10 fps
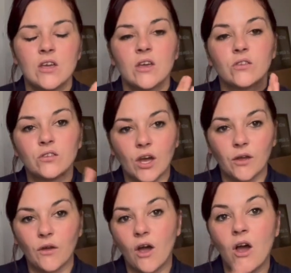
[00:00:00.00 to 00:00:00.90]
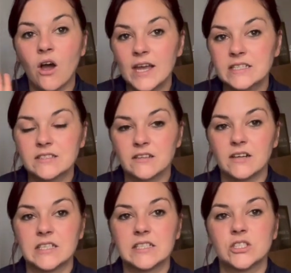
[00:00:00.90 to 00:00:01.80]
So I
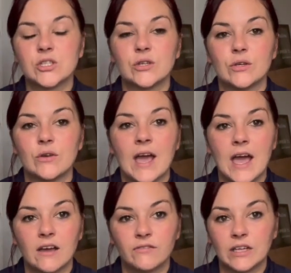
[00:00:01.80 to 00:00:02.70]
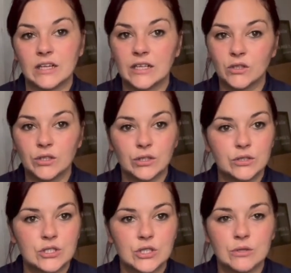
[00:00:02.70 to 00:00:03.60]
decided to have a little
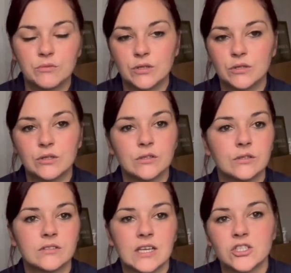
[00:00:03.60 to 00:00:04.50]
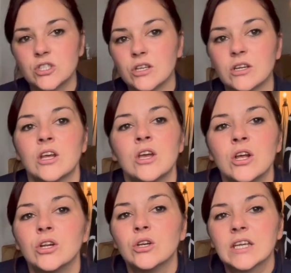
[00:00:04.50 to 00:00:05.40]
YouTube Google session
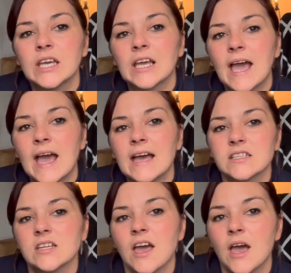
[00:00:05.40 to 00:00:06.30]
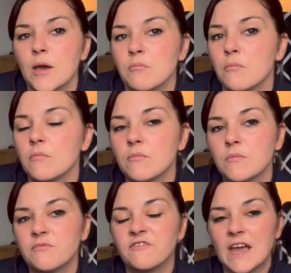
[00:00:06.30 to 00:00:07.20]
looking at
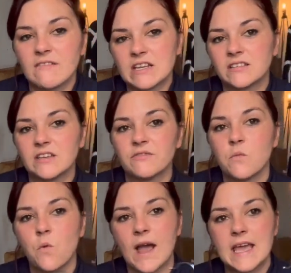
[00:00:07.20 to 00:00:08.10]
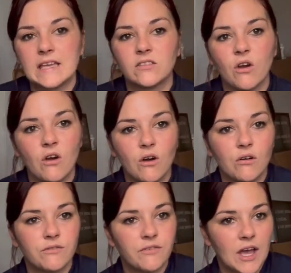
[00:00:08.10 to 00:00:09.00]
various different ways
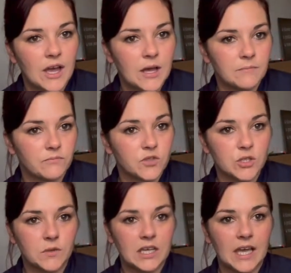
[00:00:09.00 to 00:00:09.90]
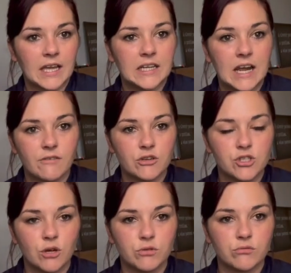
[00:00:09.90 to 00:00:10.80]
of doing a narrow
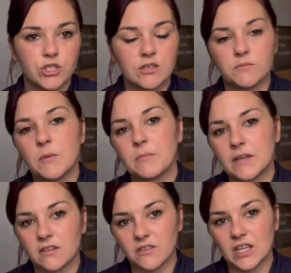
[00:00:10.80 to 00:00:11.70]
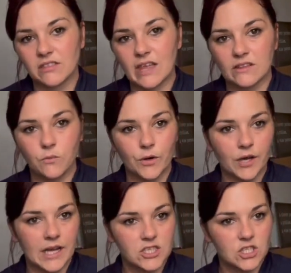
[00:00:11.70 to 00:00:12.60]
shoulder adjustment, because I think that's what
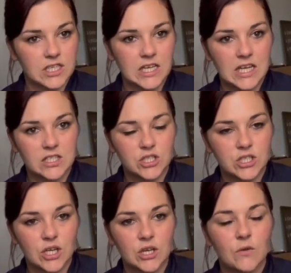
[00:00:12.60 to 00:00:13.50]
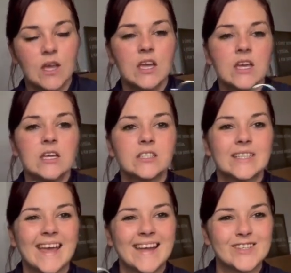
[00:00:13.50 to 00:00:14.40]
I actually need to do to
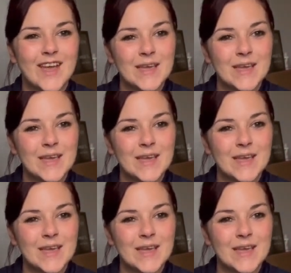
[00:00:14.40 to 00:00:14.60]
get a